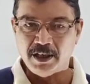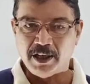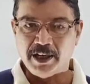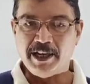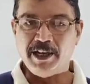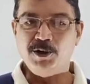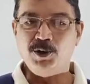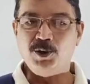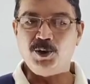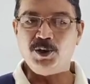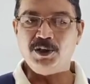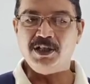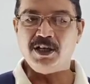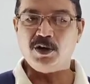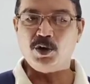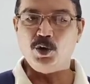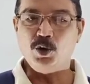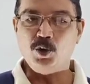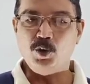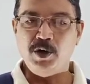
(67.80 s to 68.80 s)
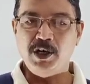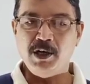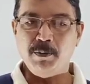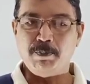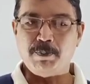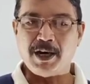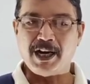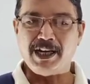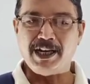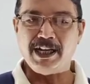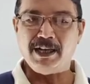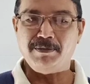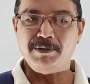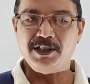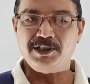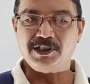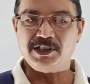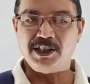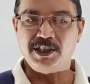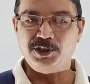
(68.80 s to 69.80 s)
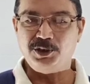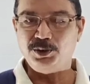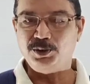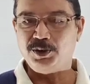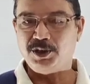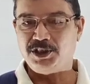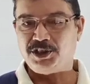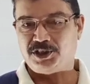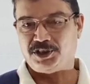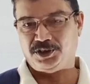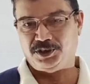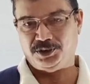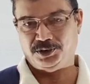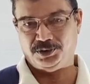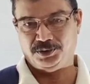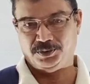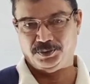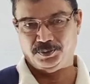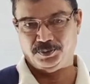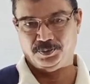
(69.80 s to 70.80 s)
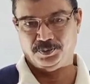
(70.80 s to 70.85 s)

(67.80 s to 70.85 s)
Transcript: Due to the COVID pandemic situations,